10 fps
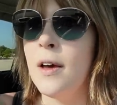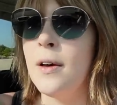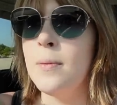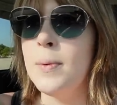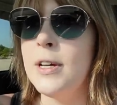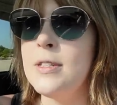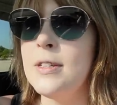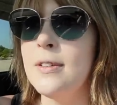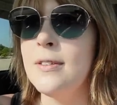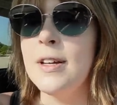uh, but
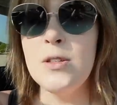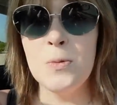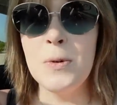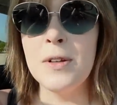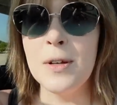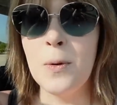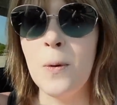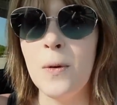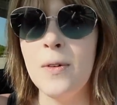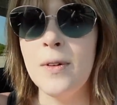that's a really
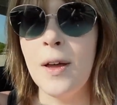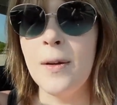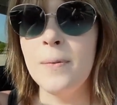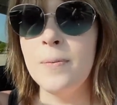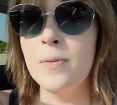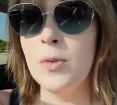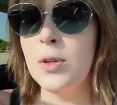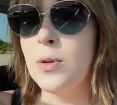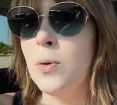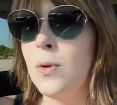cool, um,
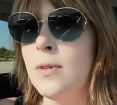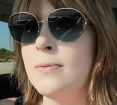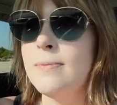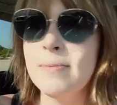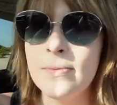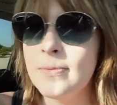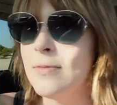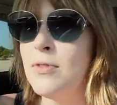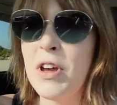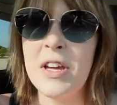really cool
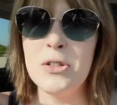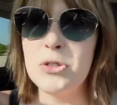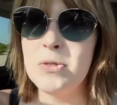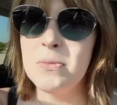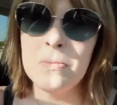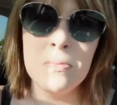vase.